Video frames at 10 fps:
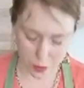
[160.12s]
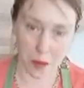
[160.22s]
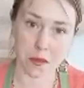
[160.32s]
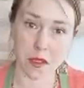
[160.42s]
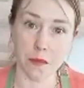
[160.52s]
chop
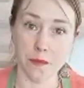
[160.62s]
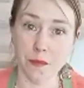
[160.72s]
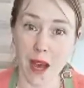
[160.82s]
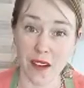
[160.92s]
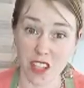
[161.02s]
up
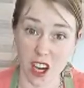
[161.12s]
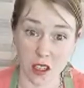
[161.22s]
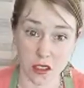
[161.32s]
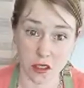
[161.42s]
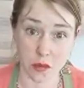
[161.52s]
some
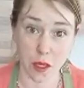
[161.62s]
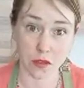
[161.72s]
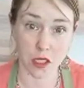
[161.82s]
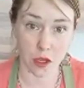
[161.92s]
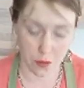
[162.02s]
avocado as
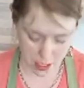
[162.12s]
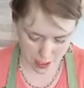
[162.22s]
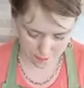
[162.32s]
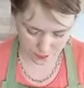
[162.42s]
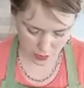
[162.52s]
well to go with
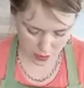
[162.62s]
it.